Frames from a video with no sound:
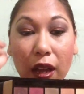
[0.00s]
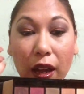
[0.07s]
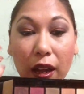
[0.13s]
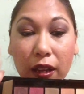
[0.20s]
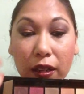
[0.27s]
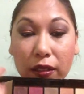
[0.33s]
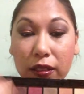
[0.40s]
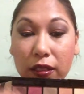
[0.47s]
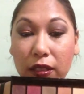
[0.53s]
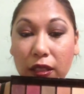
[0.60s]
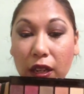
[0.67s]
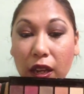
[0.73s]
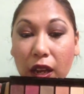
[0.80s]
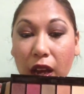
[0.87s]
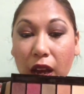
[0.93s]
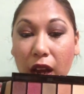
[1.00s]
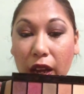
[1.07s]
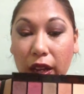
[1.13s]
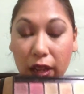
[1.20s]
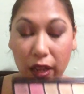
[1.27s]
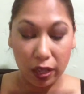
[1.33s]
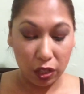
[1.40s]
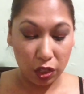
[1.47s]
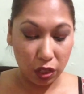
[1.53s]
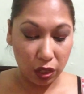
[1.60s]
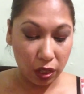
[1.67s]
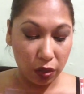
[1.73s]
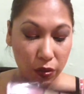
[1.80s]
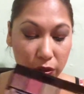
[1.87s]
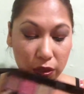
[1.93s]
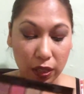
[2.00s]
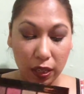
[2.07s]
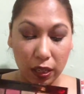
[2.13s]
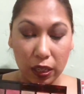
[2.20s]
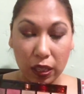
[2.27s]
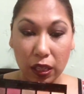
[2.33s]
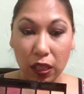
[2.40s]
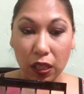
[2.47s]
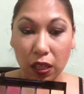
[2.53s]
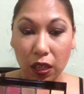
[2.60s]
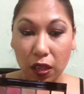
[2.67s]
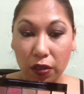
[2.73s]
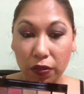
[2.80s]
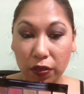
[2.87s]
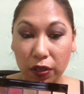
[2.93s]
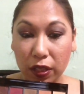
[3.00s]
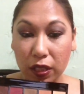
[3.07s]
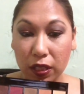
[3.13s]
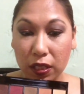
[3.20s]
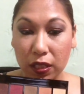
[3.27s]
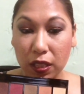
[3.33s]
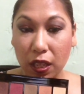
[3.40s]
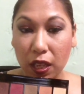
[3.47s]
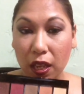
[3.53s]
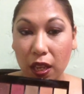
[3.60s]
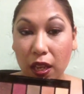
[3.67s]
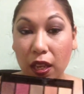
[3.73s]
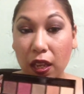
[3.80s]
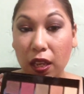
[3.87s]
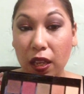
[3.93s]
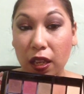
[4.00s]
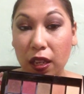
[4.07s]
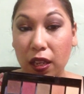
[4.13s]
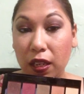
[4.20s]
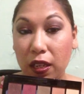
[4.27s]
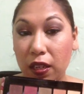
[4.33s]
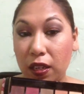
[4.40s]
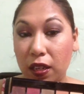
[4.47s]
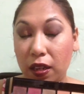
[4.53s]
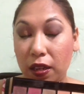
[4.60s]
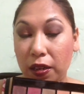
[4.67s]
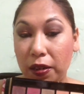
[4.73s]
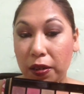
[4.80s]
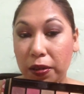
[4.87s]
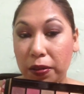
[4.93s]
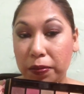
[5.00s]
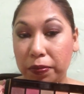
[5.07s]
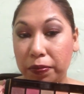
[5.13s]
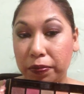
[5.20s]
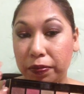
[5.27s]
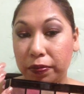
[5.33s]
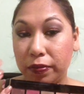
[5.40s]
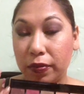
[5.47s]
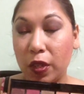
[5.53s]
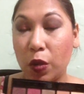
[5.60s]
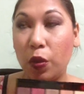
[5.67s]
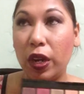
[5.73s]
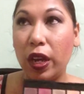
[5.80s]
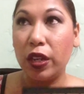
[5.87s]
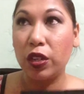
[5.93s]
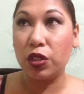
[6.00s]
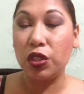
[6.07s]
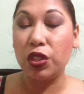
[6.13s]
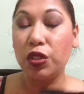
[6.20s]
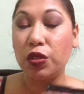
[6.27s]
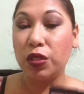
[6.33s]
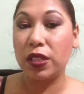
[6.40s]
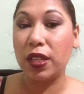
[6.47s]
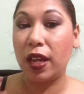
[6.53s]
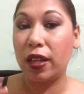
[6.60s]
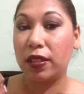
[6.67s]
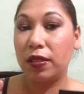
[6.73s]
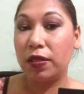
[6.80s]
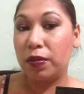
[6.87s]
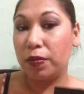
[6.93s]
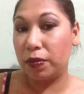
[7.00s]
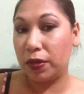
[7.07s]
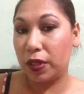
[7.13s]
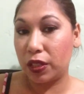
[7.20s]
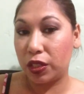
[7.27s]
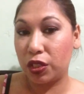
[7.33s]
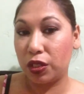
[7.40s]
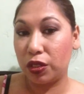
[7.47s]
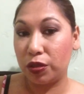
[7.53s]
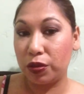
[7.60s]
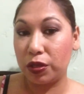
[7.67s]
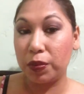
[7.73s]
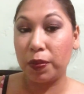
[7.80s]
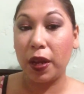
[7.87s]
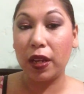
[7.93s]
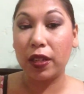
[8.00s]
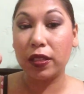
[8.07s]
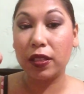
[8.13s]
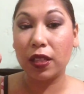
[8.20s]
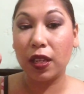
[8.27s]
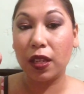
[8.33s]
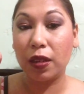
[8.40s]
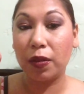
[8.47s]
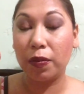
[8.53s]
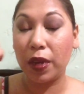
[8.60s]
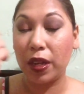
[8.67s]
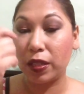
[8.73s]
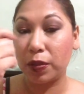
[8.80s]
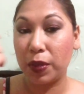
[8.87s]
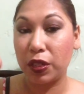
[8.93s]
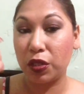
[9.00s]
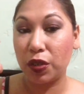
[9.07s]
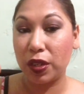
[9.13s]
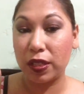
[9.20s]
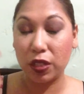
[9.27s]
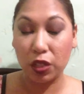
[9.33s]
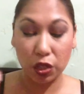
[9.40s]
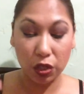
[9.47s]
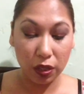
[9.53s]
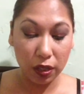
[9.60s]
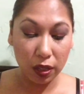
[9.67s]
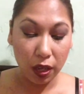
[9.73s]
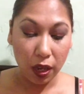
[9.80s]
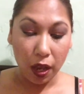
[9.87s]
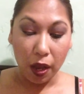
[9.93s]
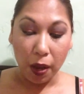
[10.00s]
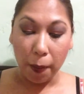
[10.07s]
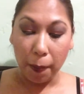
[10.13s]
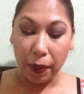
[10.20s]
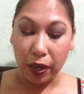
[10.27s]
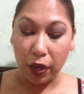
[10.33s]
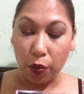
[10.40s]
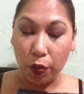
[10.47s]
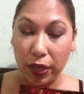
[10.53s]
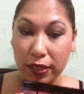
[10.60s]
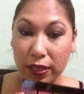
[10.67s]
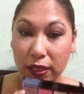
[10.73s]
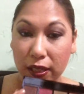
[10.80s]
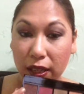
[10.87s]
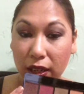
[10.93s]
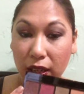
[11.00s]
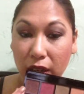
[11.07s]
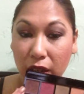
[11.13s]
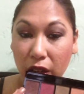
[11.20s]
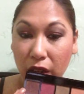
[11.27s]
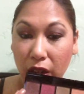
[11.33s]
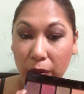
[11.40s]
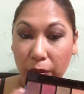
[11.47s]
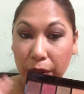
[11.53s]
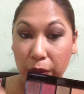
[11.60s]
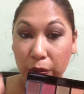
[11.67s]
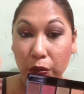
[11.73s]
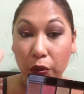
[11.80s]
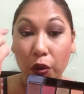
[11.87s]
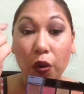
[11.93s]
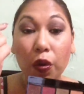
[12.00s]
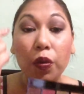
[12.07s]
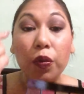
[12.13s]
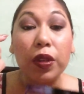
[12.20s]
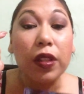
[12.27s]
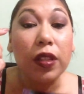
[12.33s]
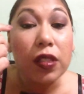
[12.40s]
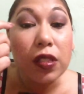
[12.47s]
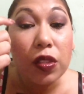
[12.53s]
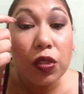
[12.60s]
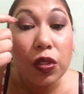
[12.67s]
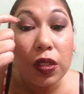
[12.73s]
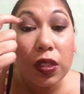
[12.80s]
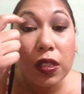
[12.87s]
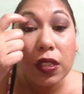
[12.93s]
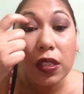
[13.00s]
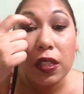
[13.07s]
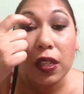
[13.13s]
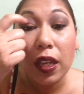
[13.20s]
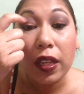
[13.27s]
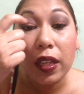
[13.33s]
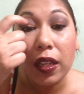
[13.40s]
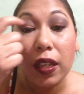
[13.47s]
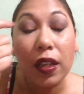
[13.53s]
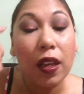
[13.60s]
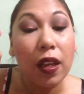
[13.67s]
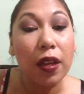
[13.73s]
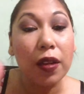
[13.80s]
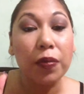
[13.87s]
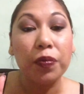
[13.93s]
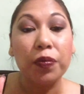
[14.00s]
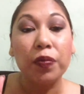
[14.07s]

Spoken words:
and I actually use a little of this in well, I usually use that Blusher Nudes palette in as my transition, but I went in a bit more with this, as you can see, like in here,